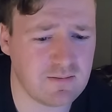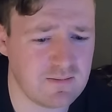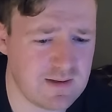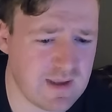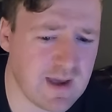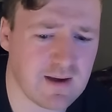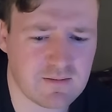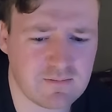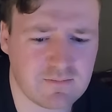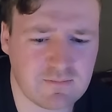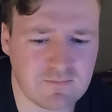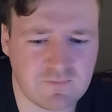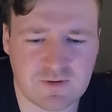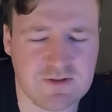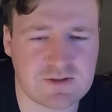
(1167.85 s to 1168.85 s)
yeah,
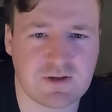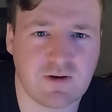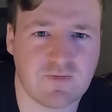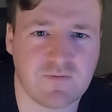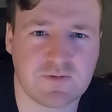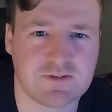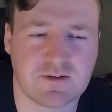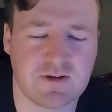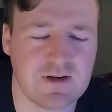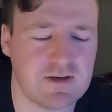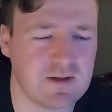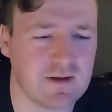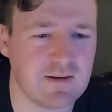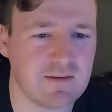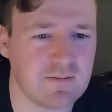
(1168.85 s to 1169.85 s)
for sure need
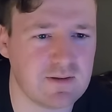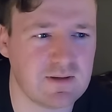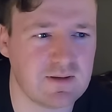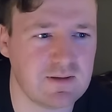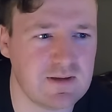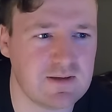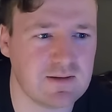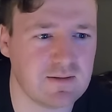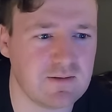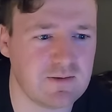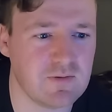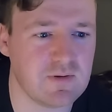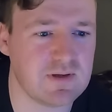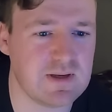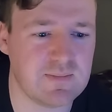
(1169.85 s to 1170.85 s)
to
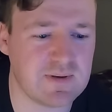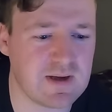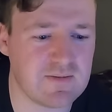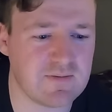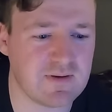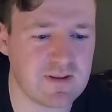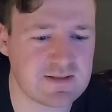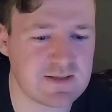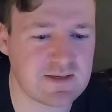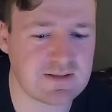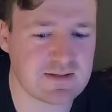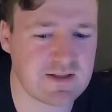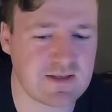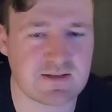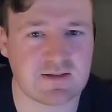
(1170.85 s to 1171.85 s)
do a deep dive into this
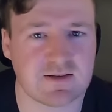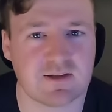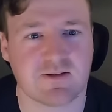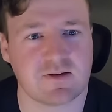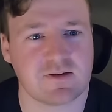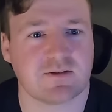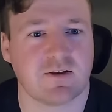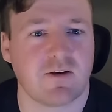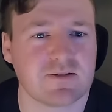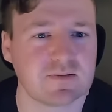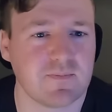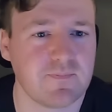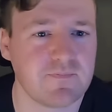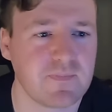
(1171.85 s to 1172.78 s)
because this looks awesome.